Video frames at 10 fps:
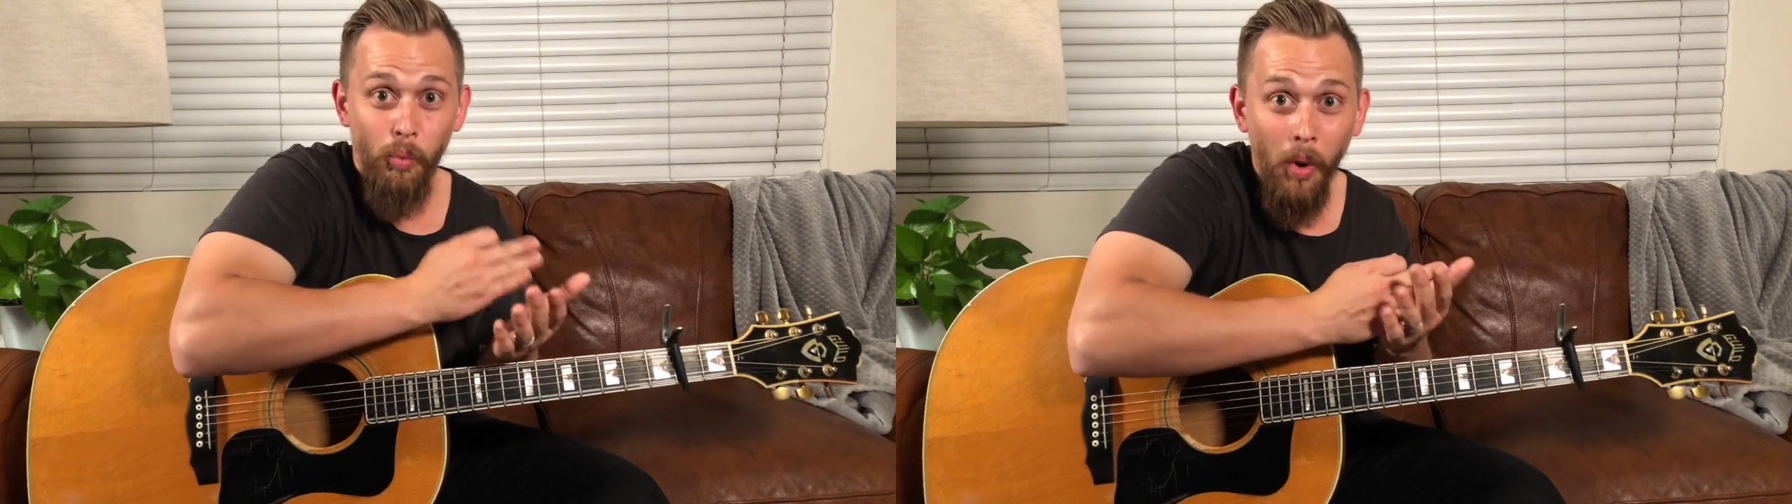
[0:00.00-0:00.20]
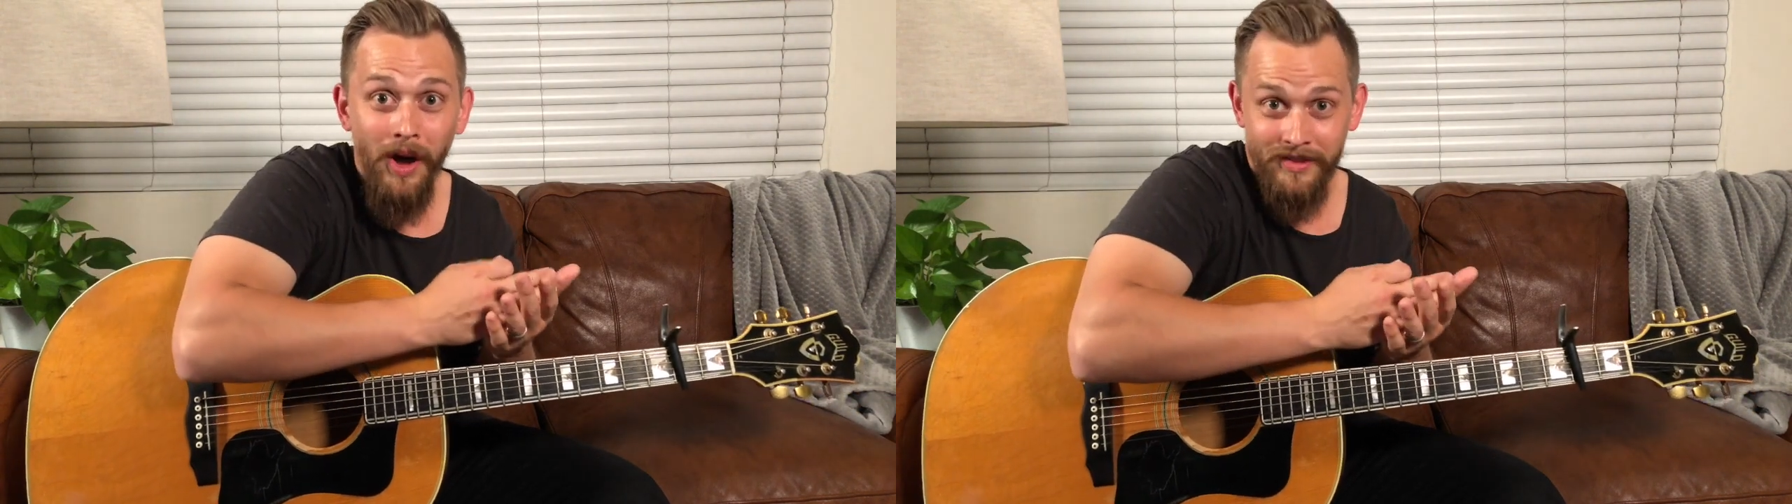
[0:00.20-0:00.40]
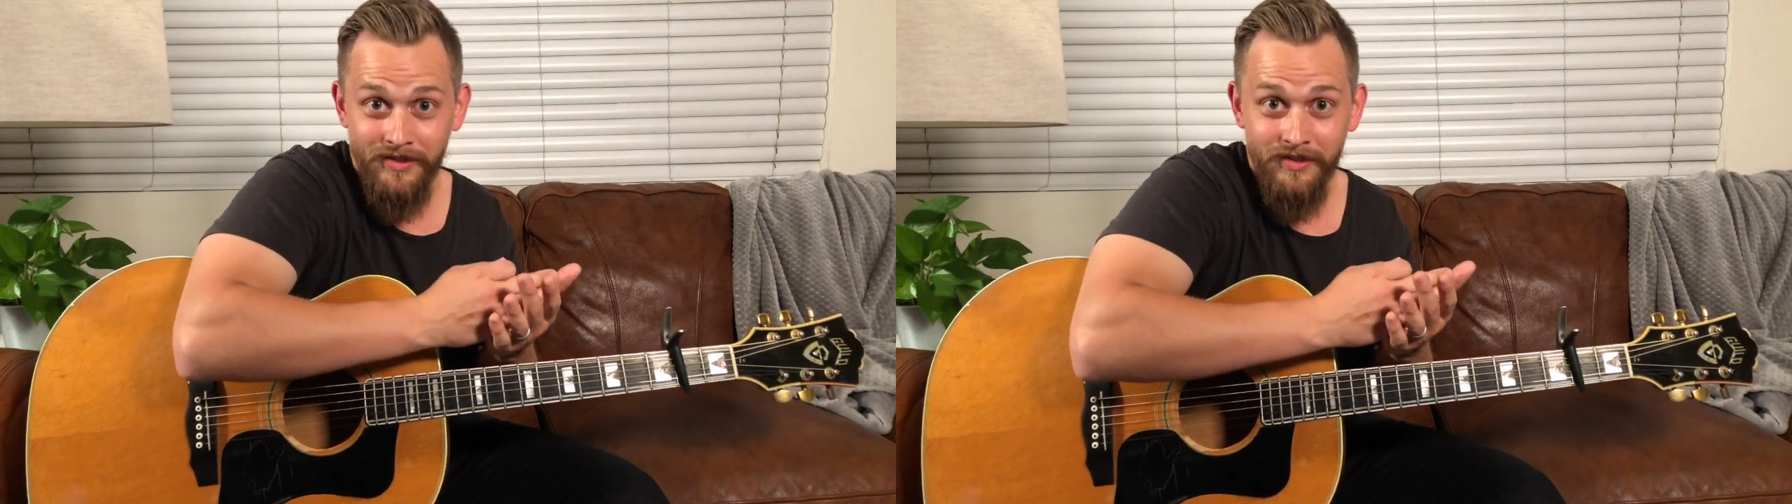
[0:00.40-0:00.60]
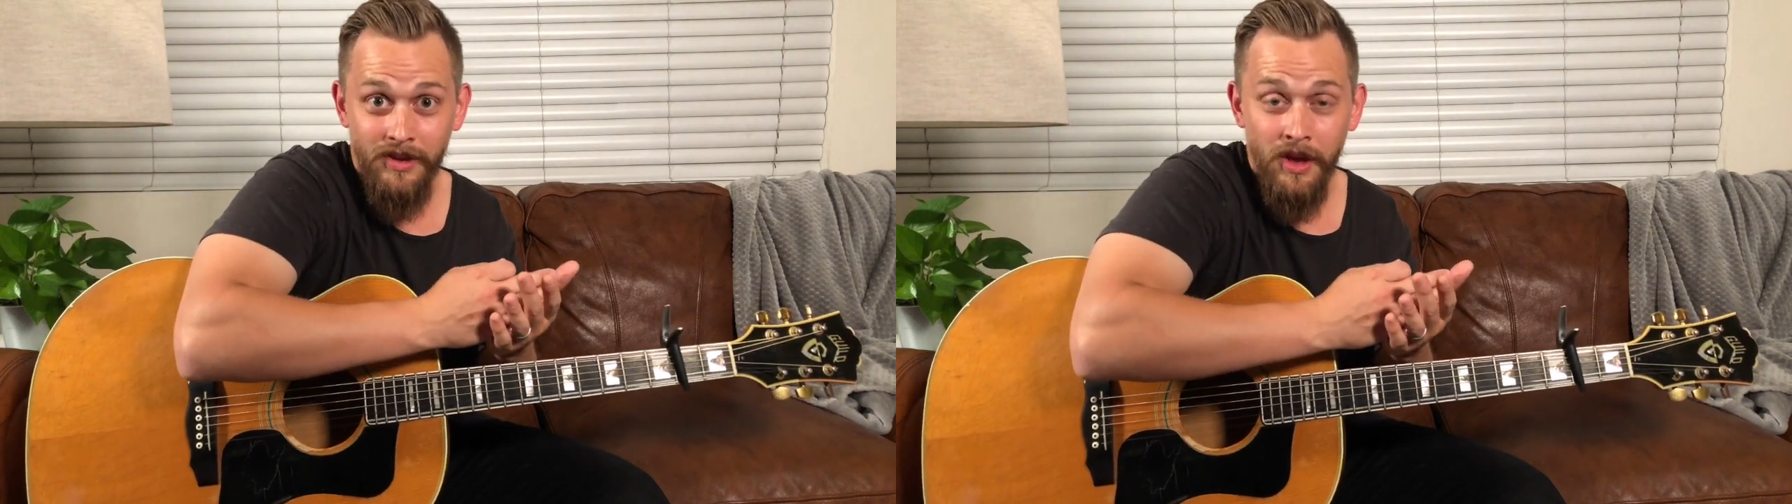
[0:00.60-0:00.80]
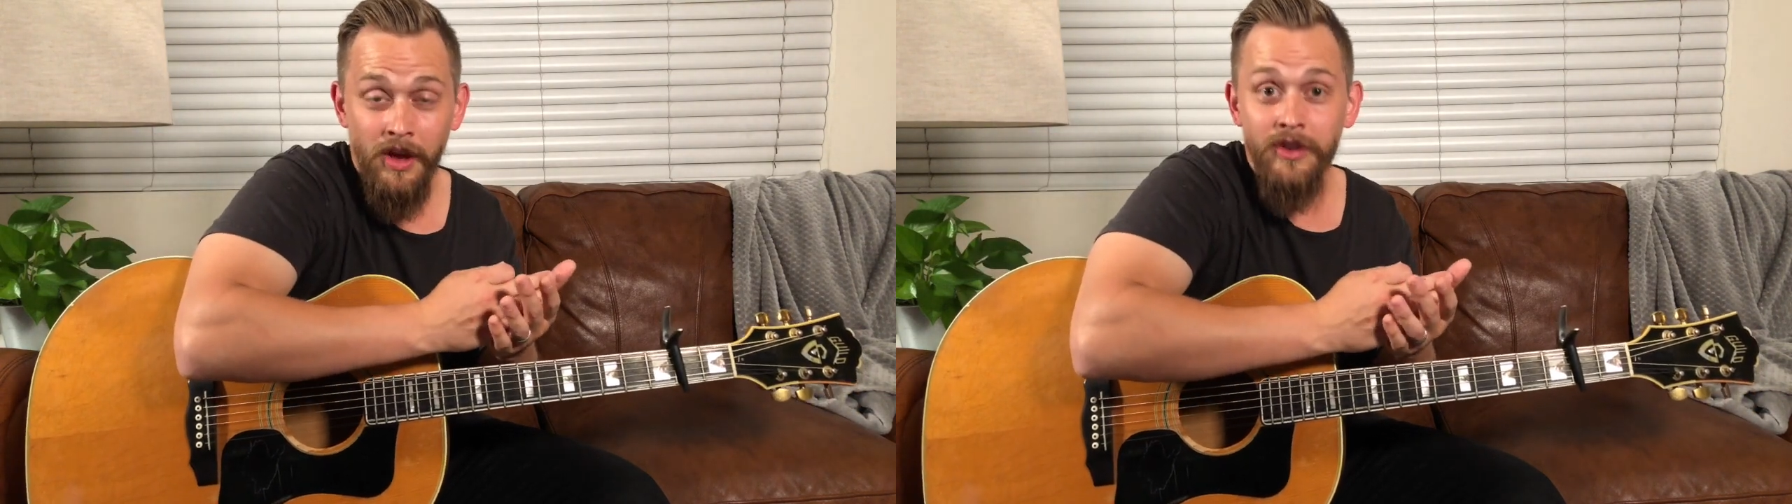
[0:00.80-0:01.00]

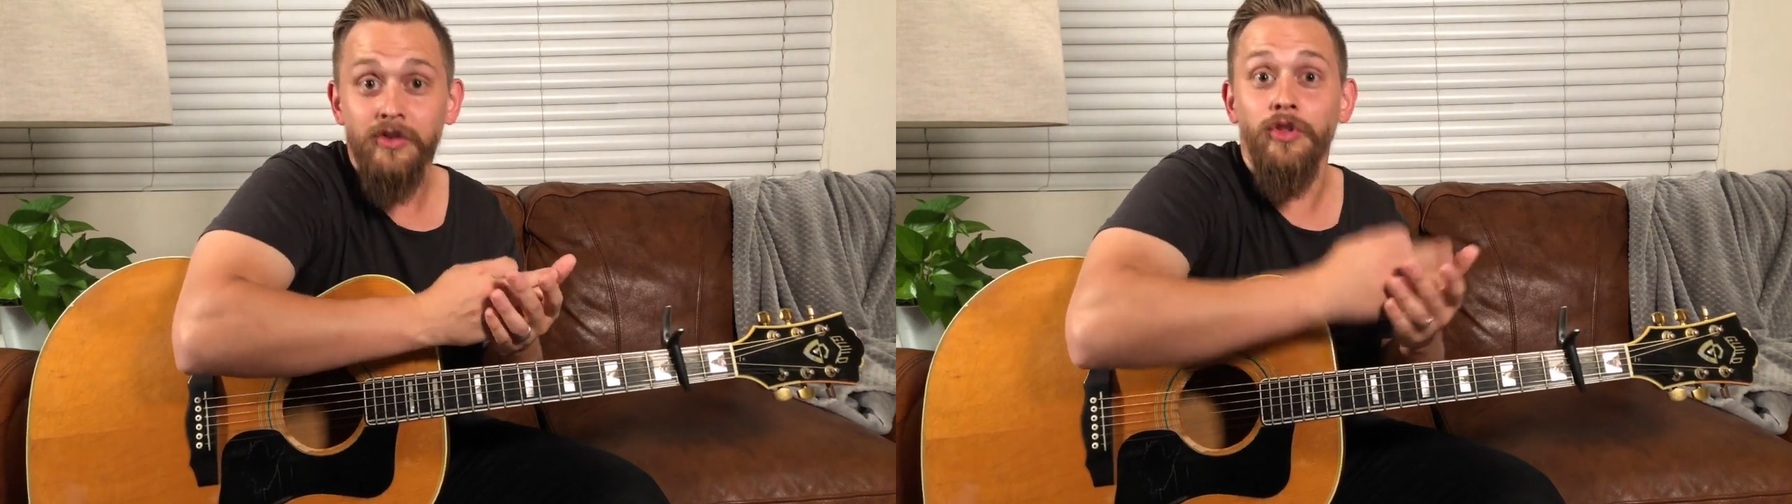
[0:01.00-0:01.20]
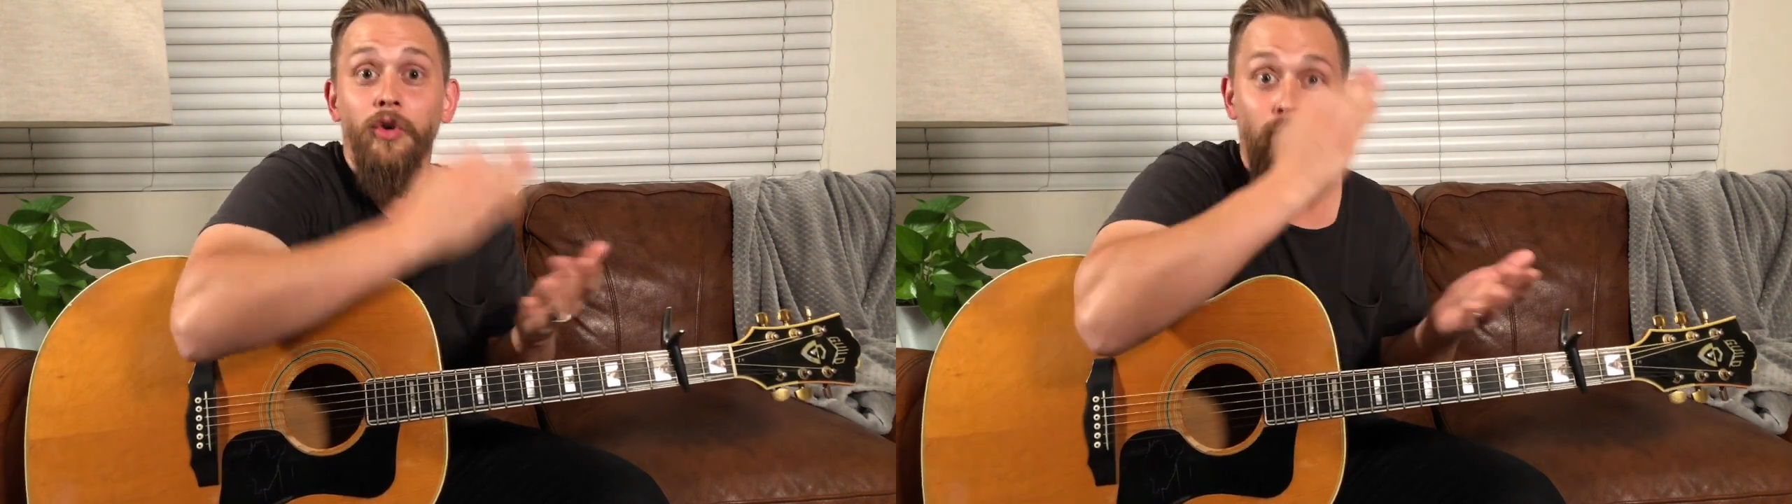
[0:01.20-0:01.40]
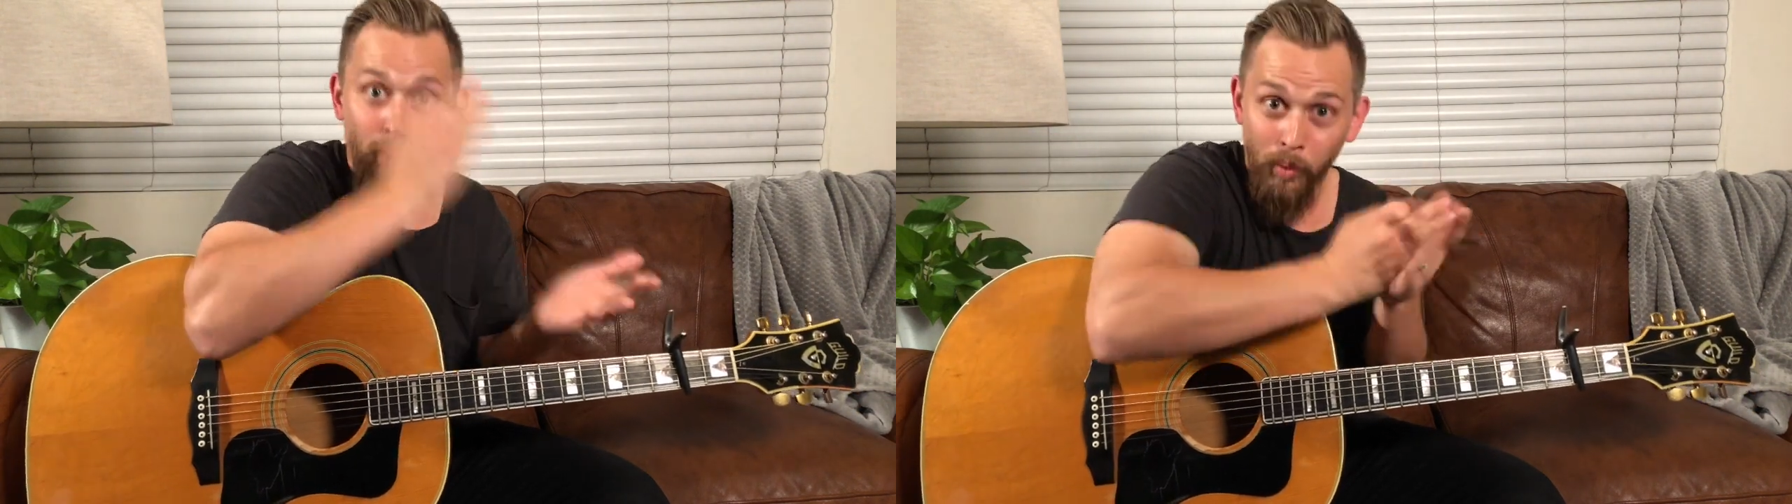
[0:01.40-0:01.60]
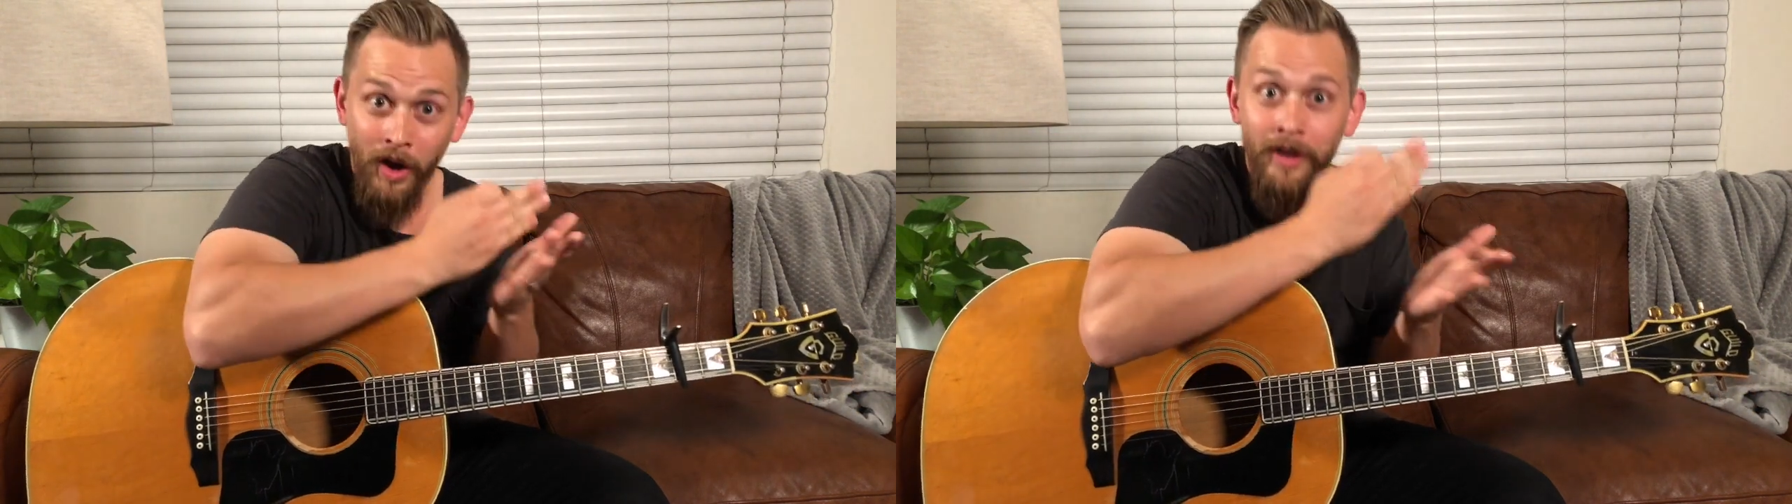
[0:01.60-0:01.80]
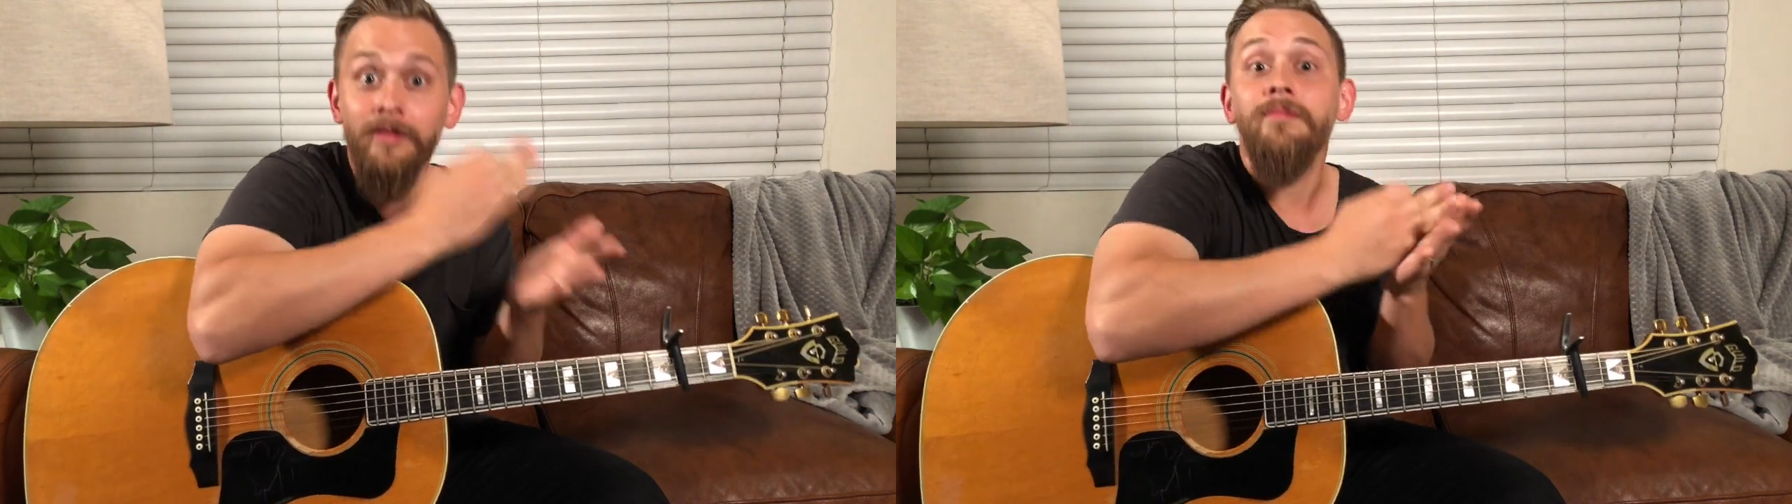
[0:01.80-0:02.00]
ones. So the 1,